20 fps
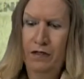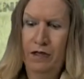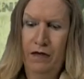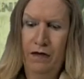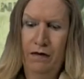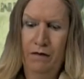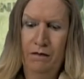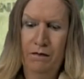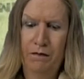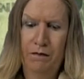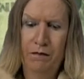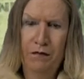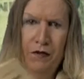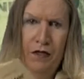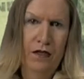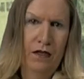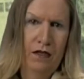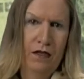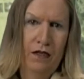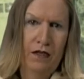
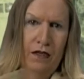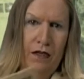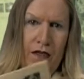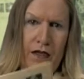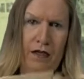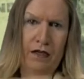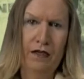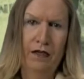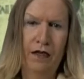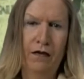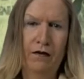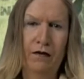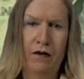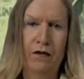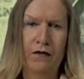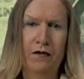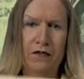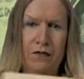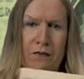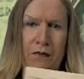I
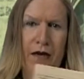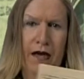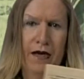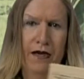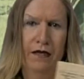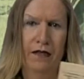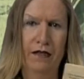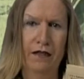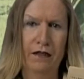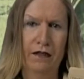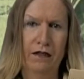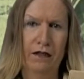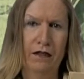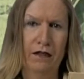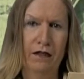wrote this back in,